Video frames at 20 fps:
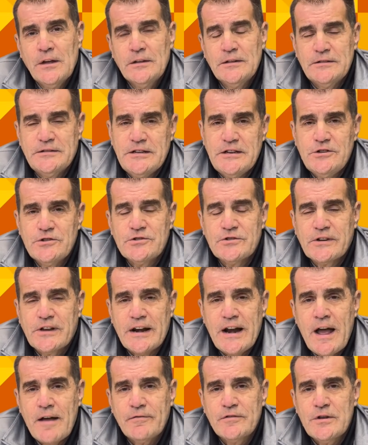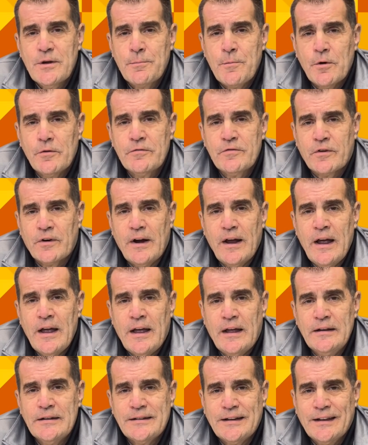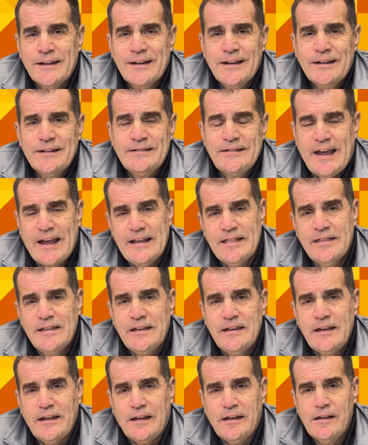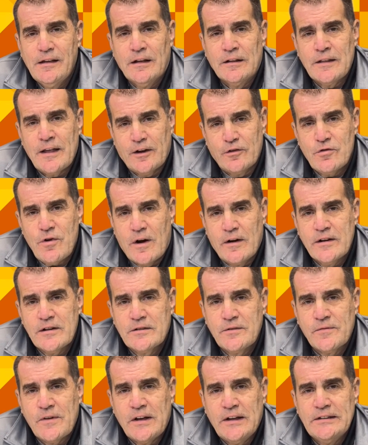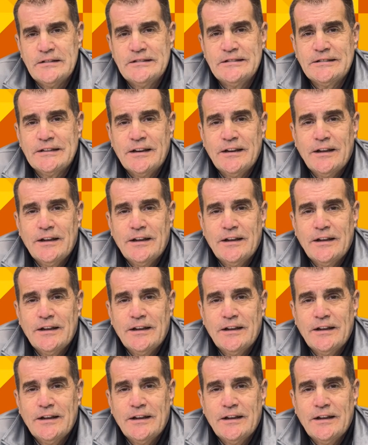The teachers are going to have to come over and take the electronic device,